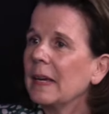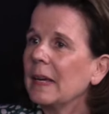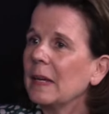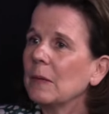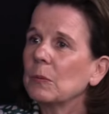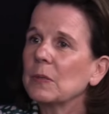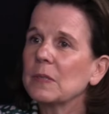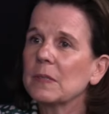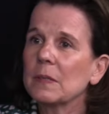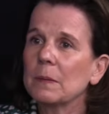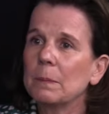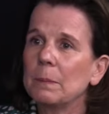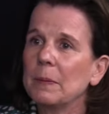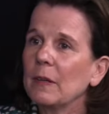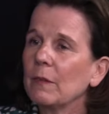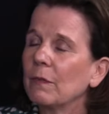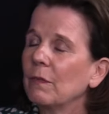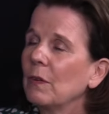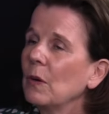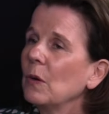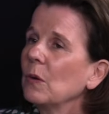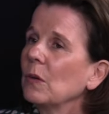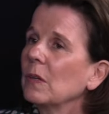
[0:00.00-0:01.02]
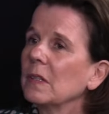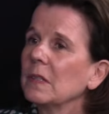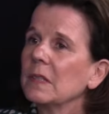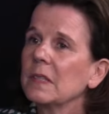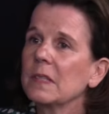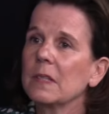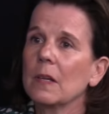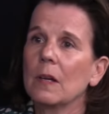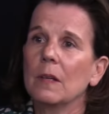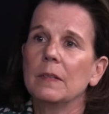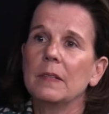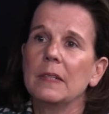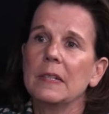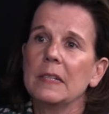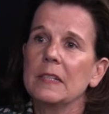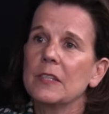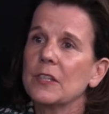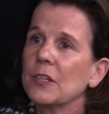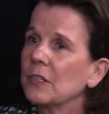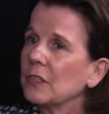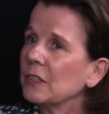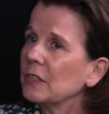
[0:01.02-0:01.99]
It was a big focus on
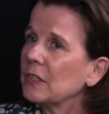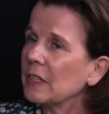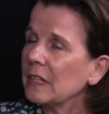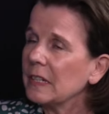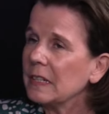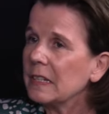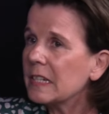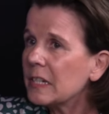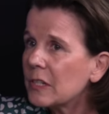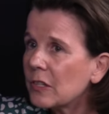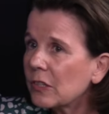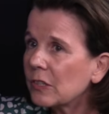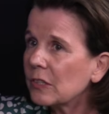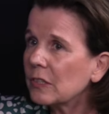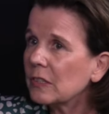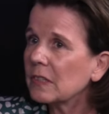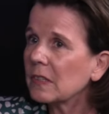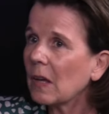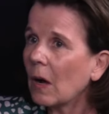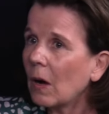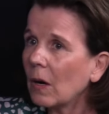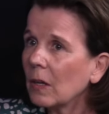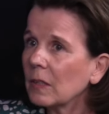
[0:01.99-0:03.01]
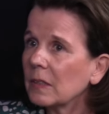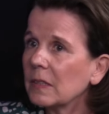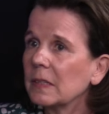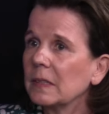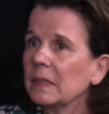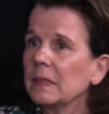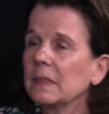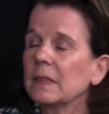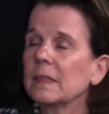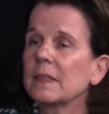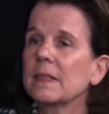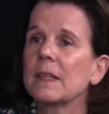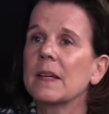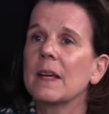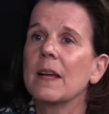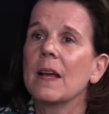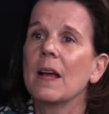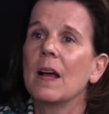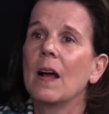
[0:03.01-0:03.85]
indigenous artists